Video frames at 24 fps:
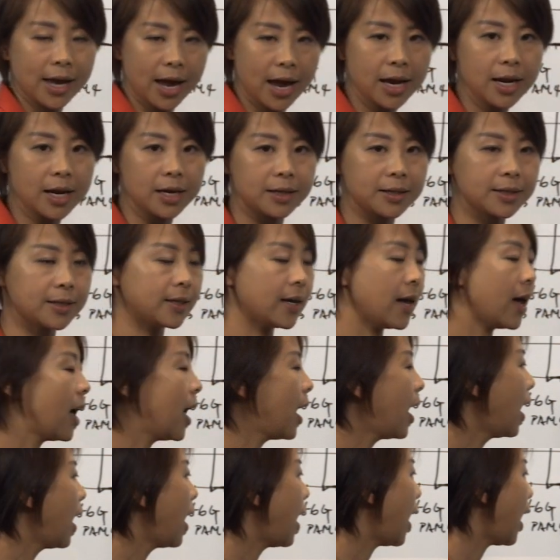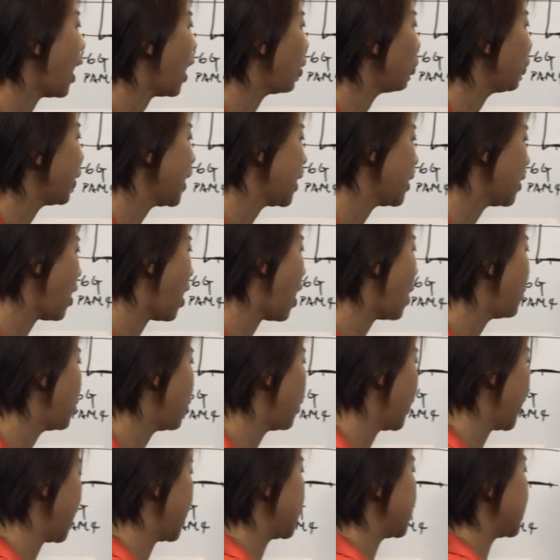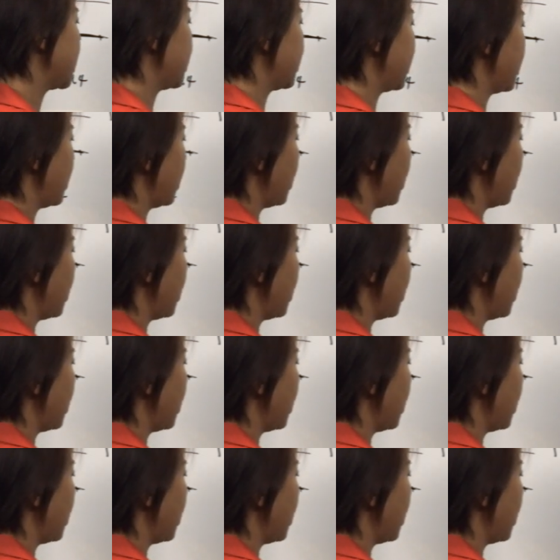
Cadence, uh, we incorporate